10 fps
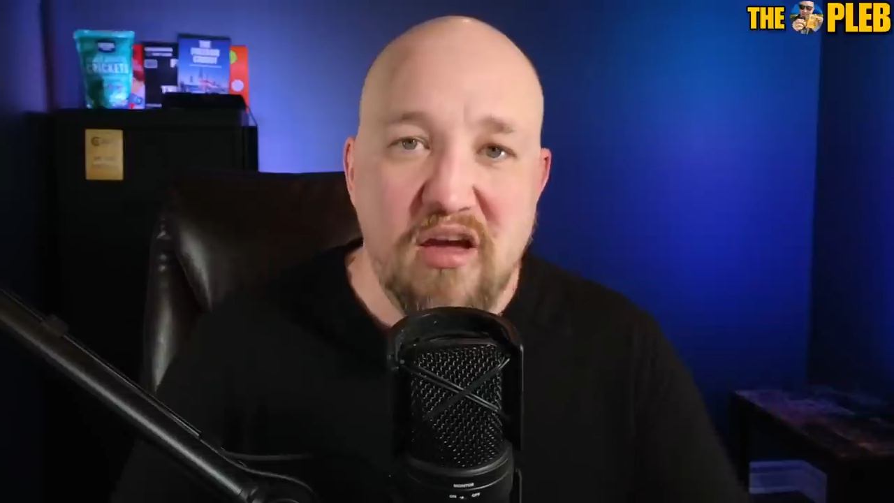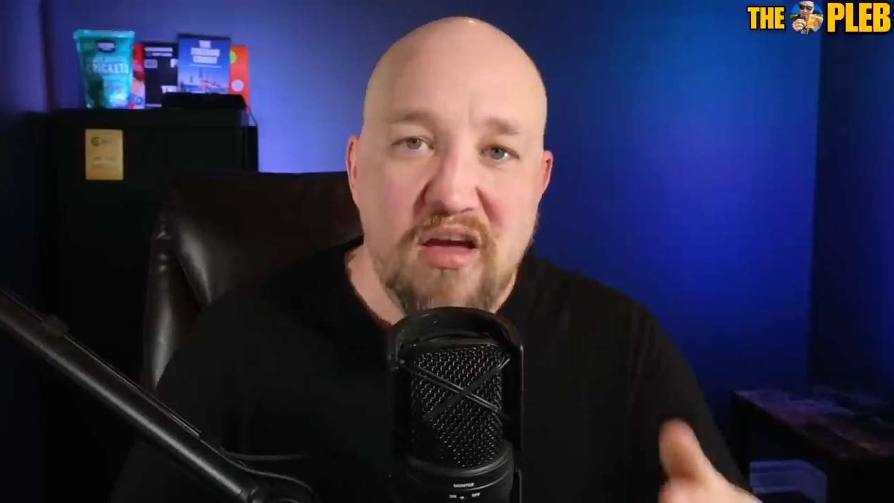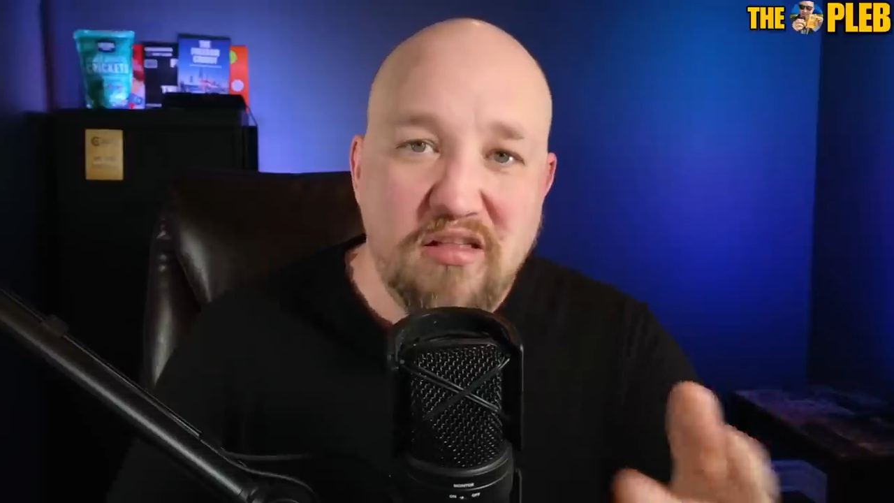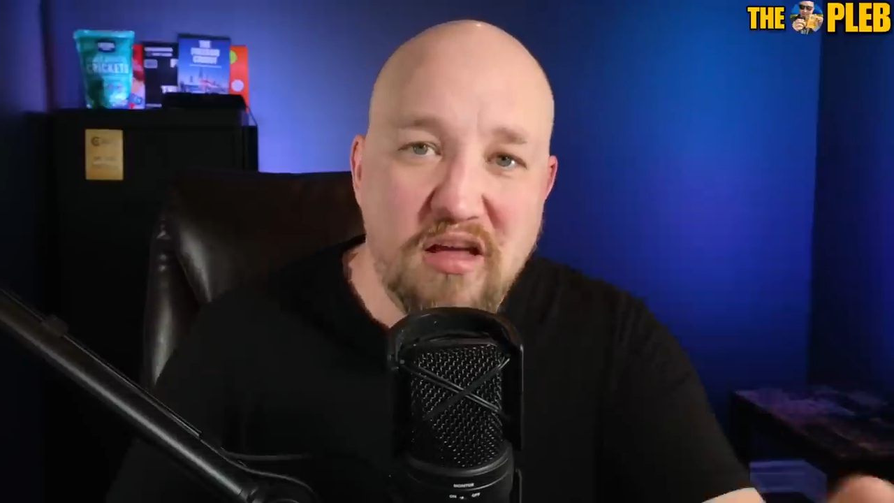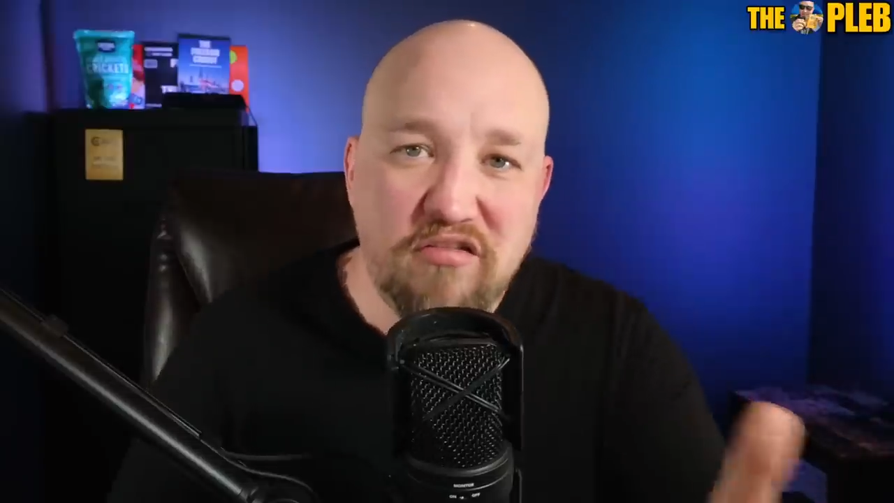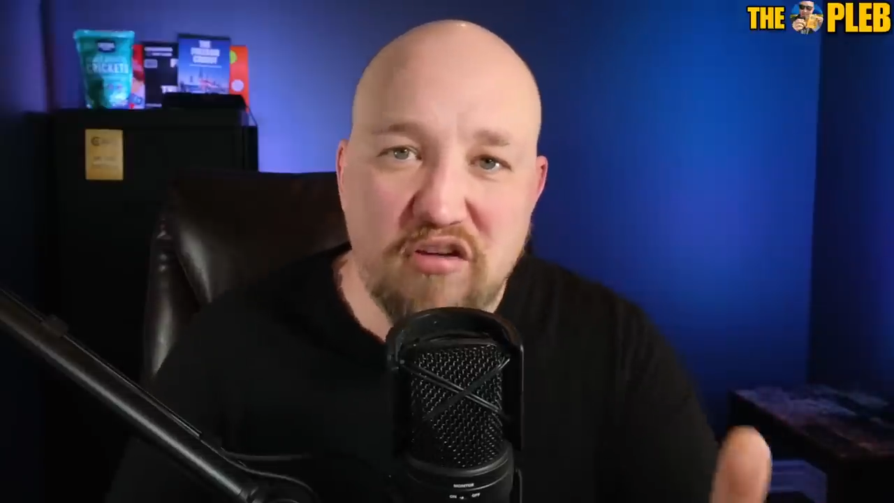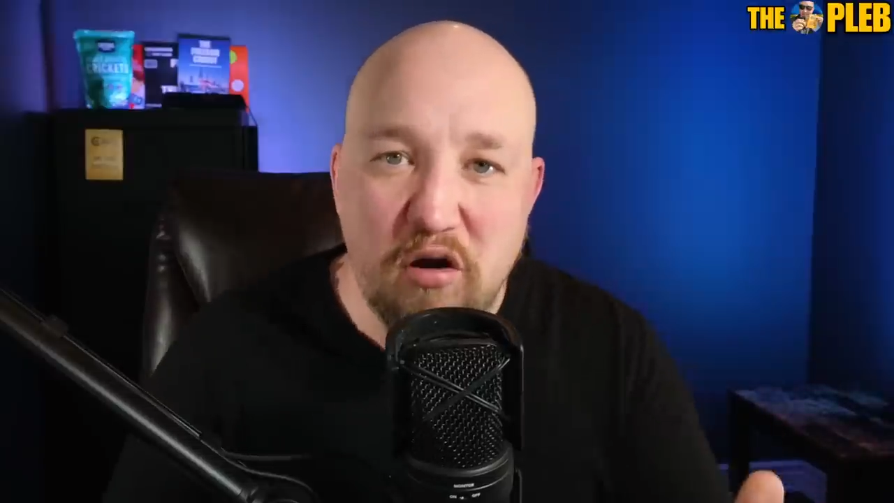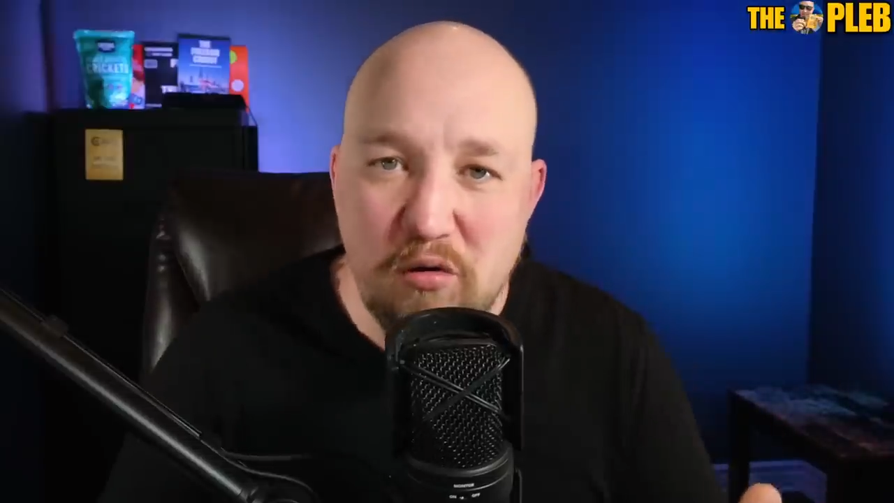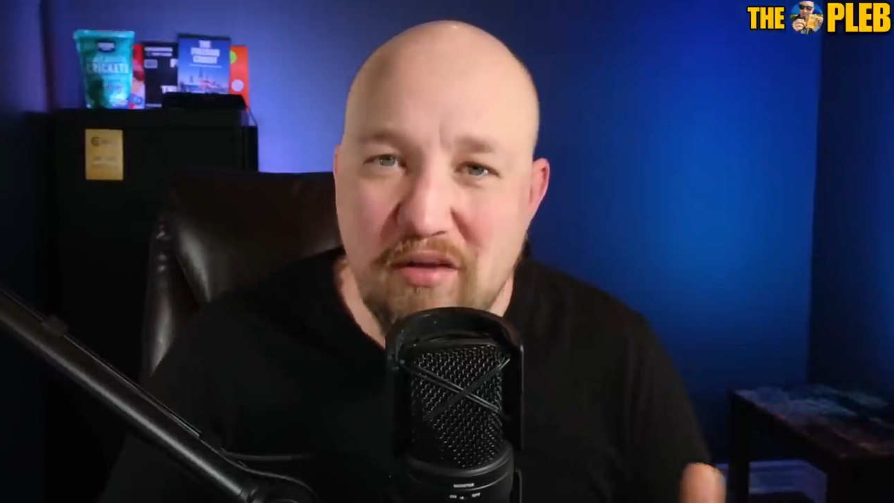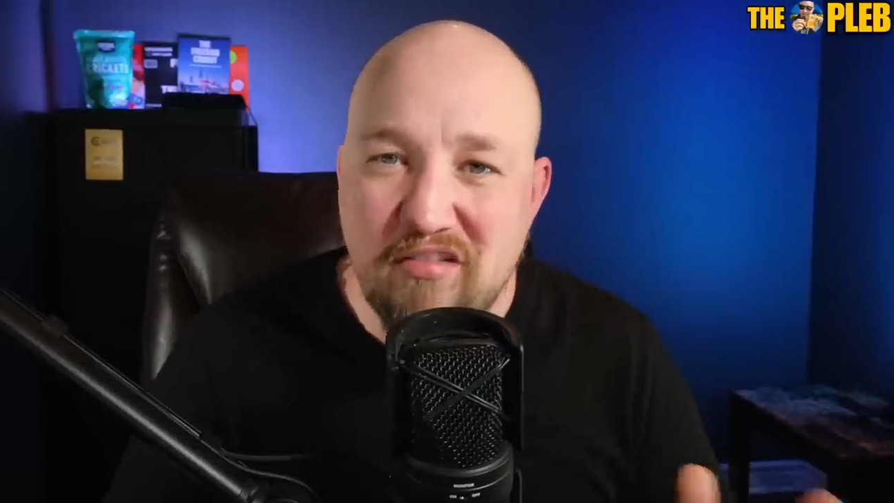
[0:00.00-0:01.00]
Let's
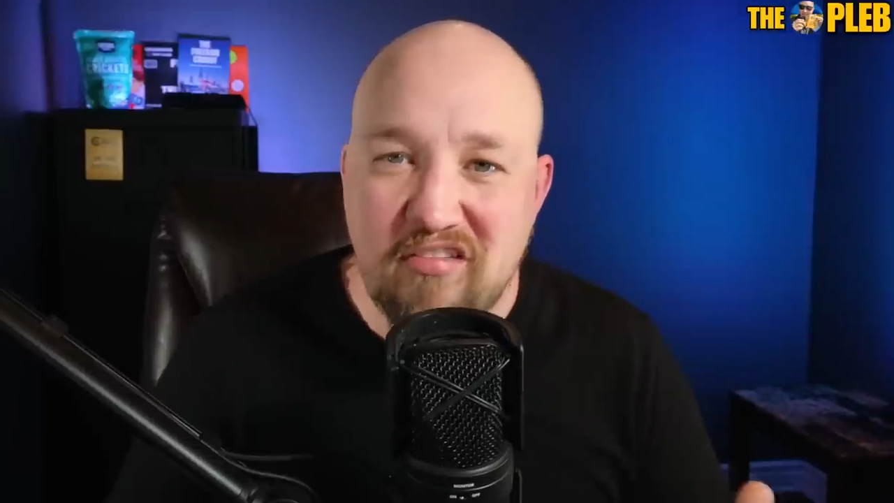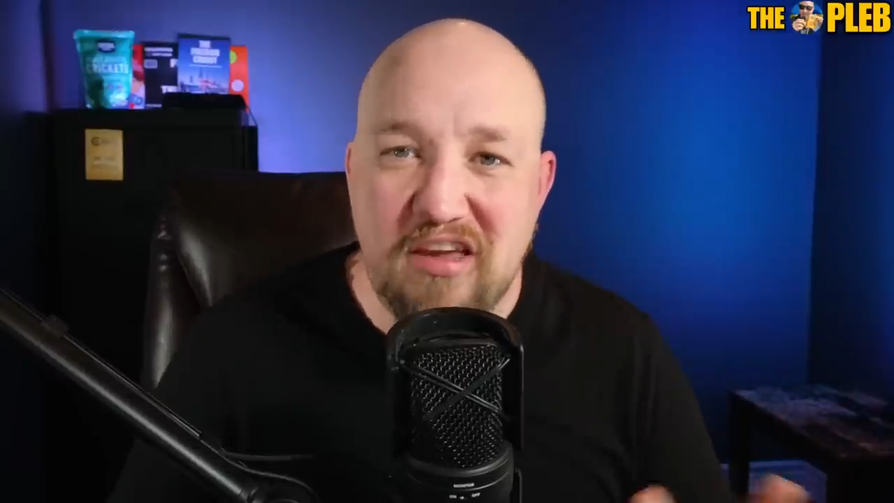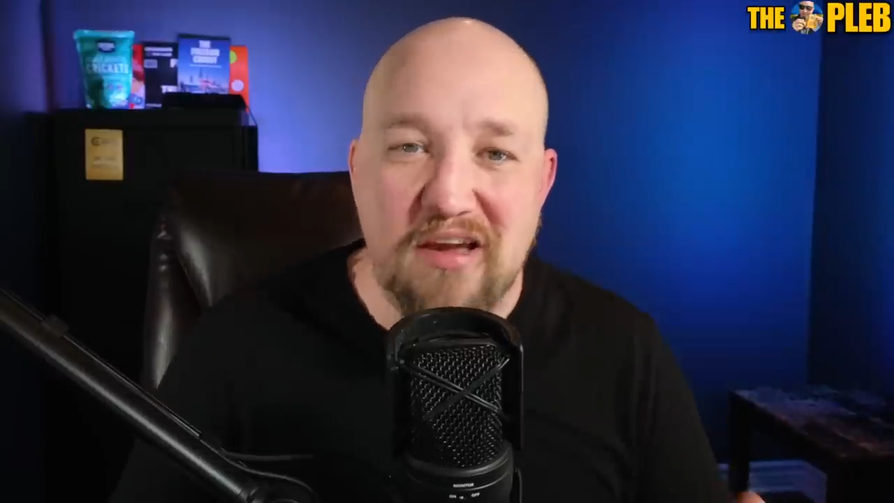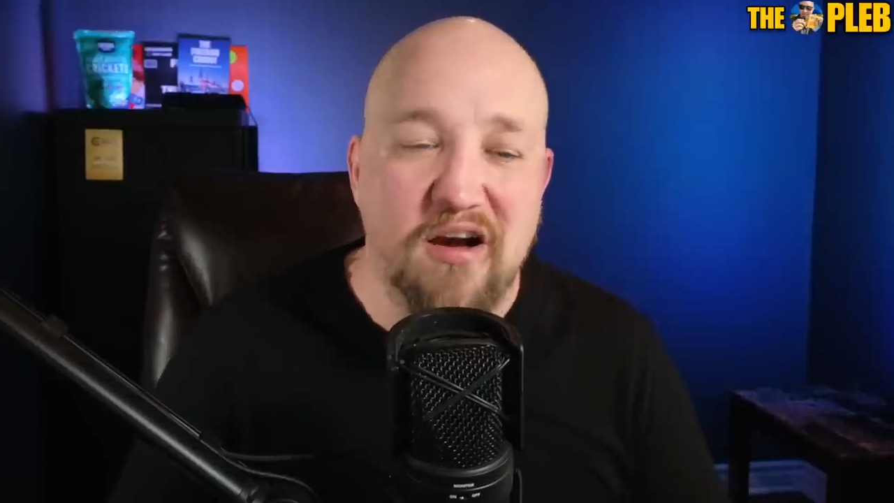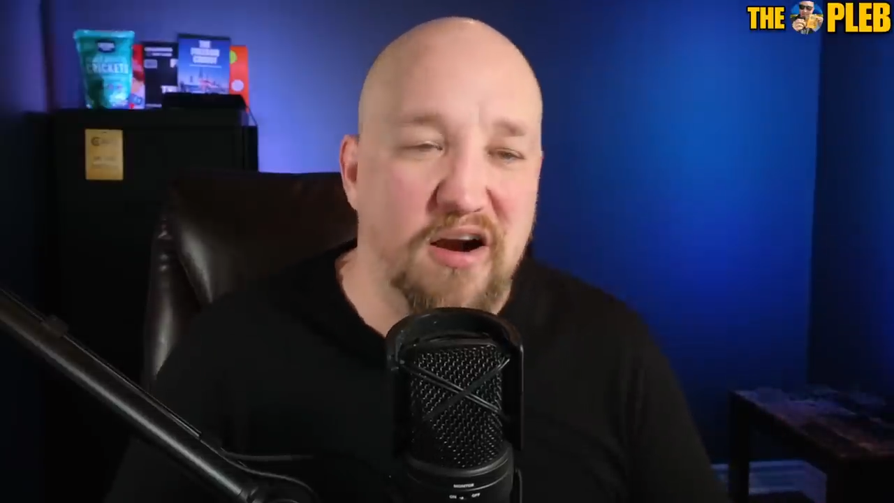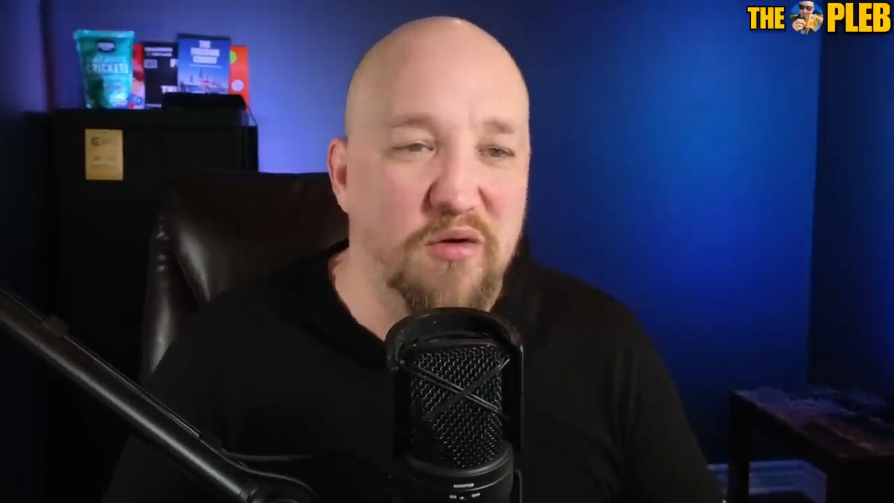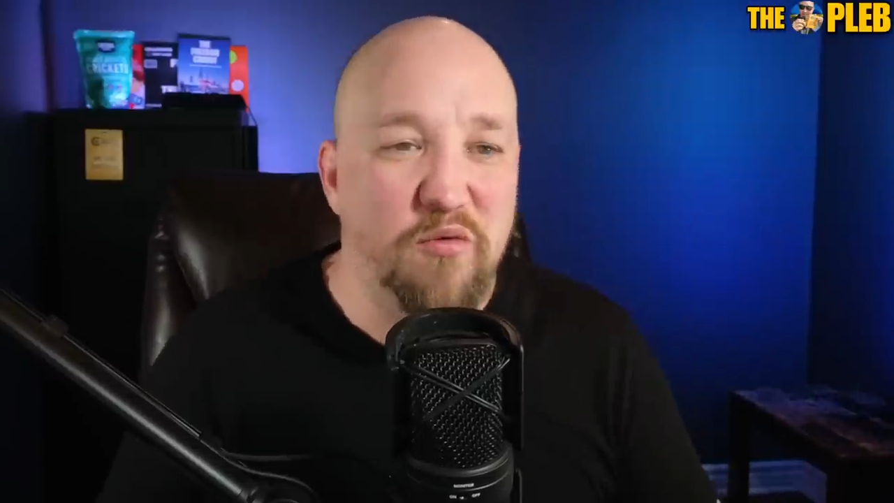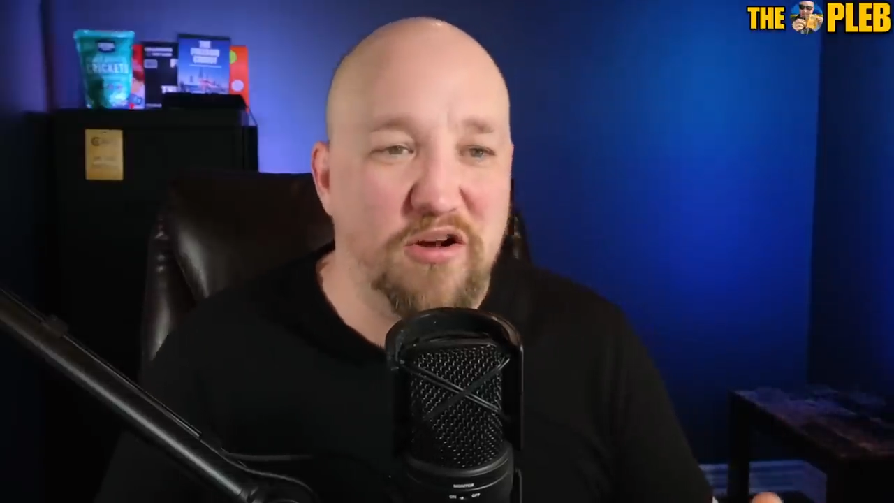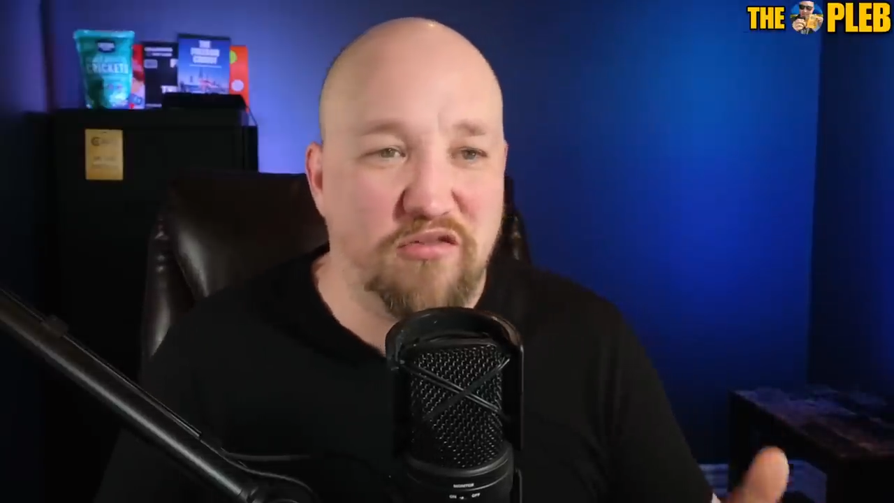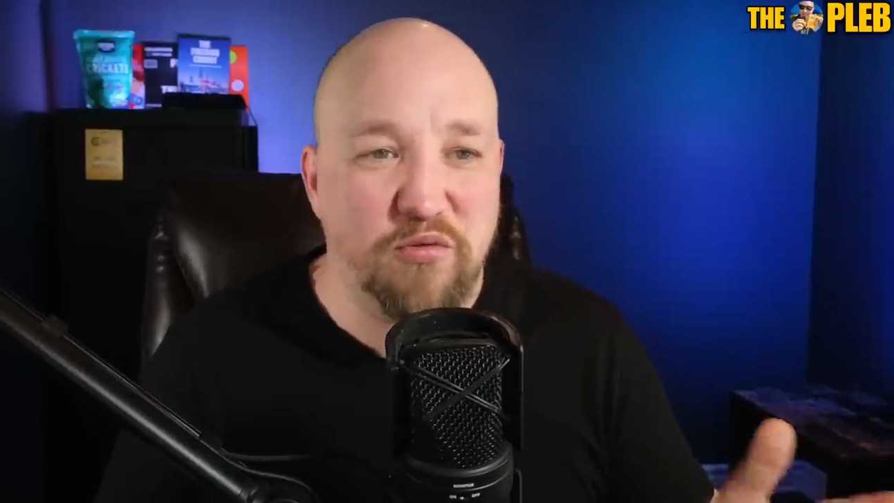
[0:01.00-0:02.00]
go and see kind of
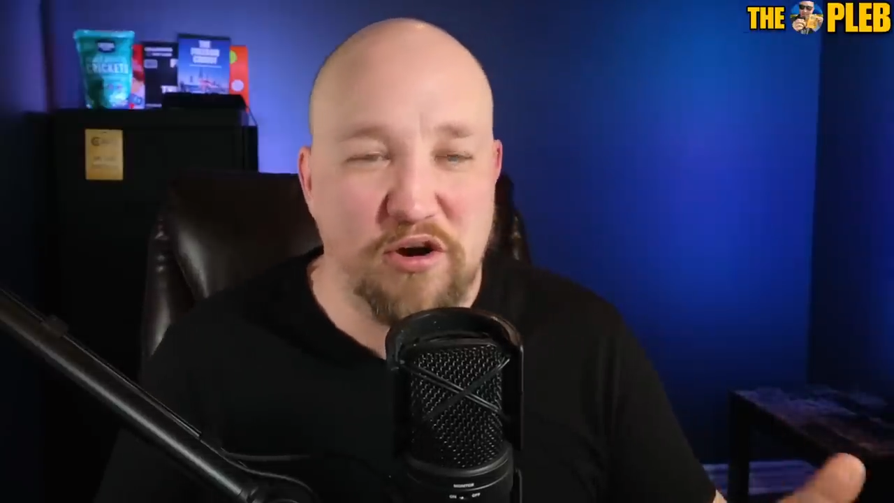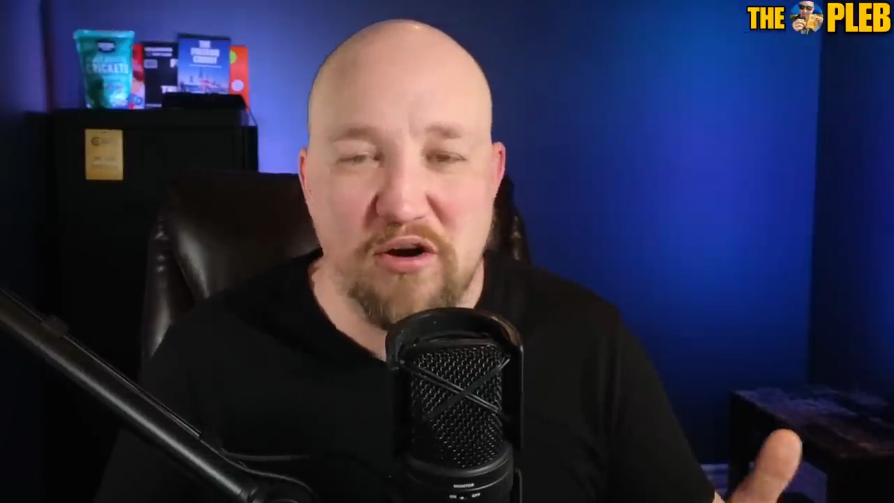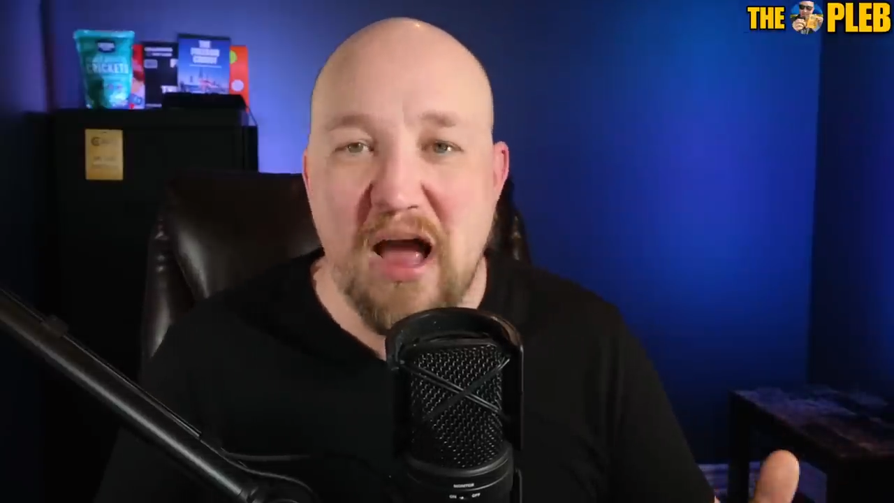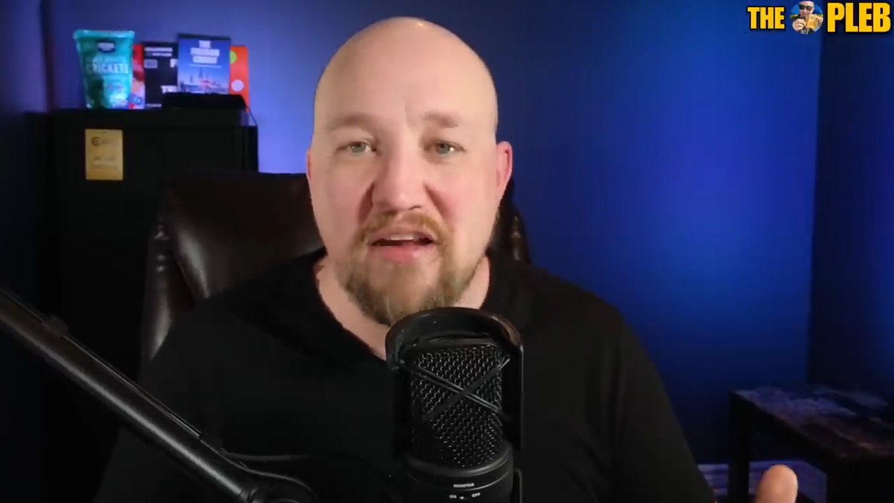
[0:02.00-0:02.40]
what Twitter had